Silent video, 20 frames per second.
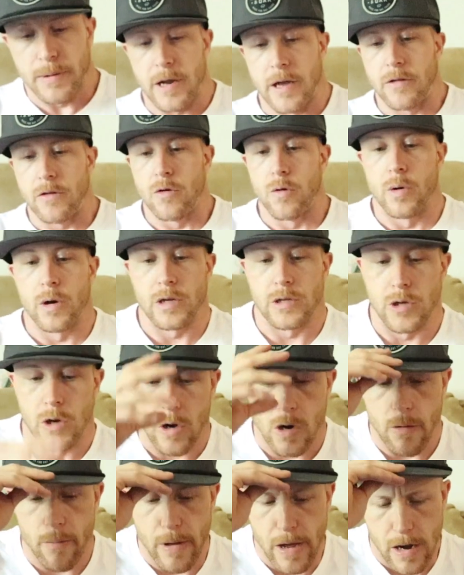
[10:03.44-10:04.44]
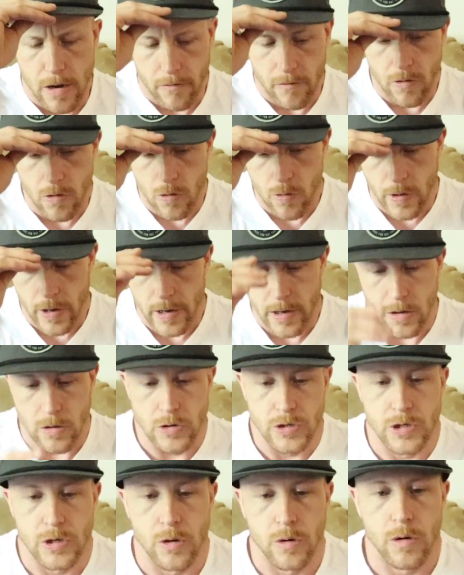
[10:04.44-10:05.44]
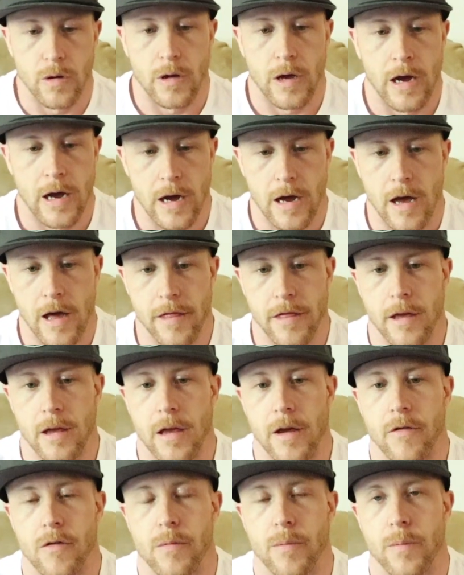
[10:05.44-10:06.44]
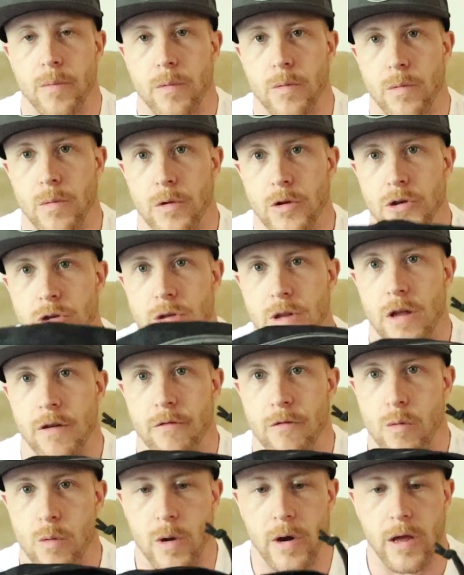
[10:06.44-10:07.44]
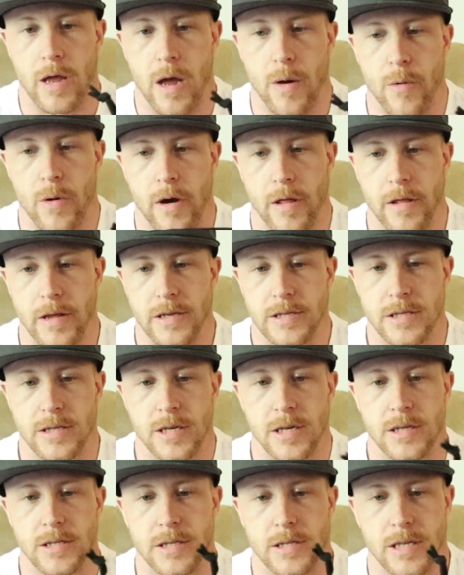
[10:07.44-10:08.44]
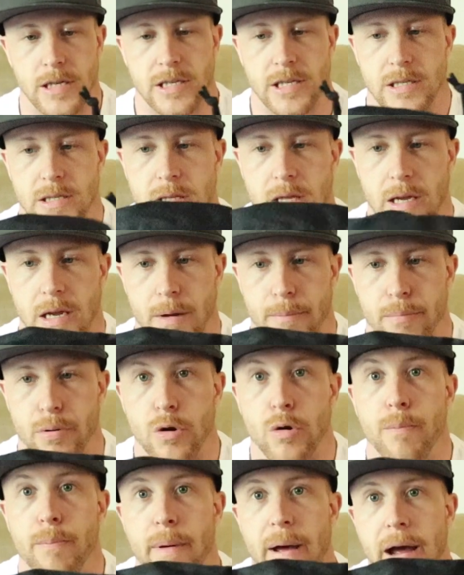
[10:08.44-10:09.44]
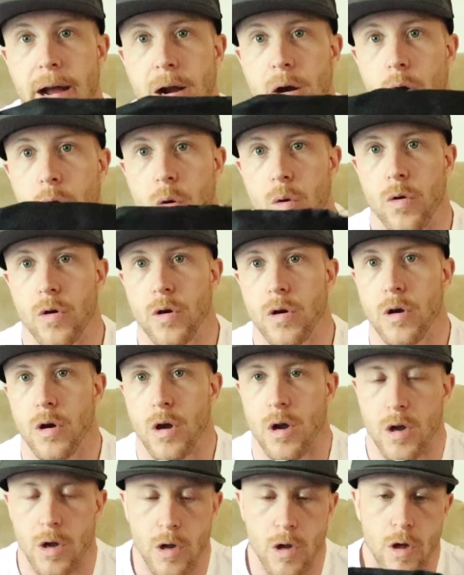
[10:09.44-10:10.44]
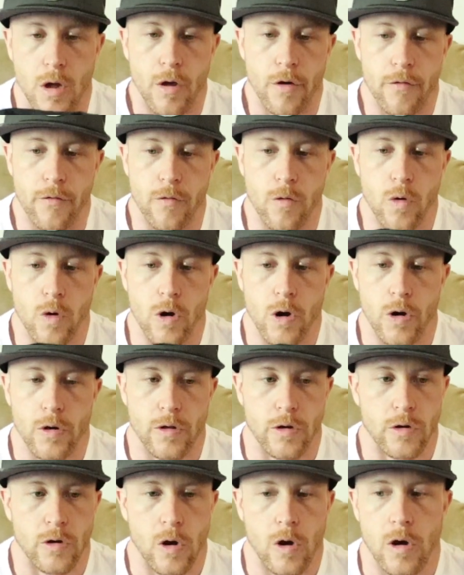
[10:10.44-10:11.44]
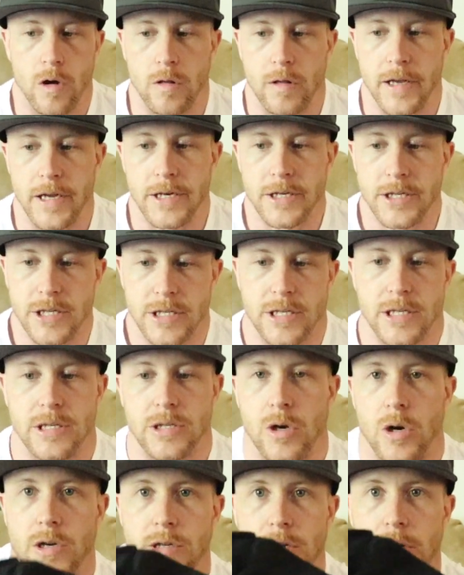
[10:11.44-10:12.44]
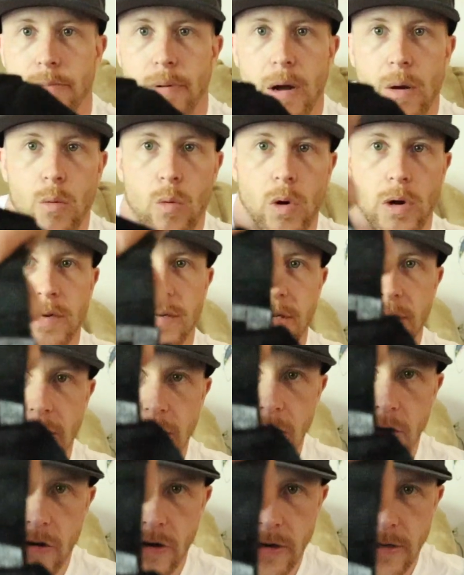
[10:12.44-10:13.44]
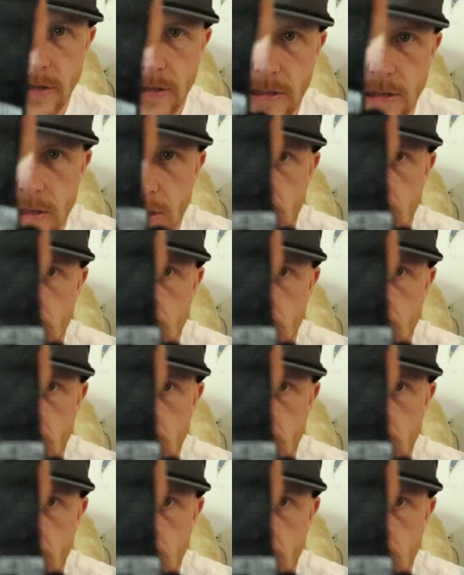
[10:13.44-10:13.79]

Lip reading: but I do want to talk about it real quick. You should, I think if you want to get one of these things, this is like a poop bag holder for the dog leash. This is also by One Tigris,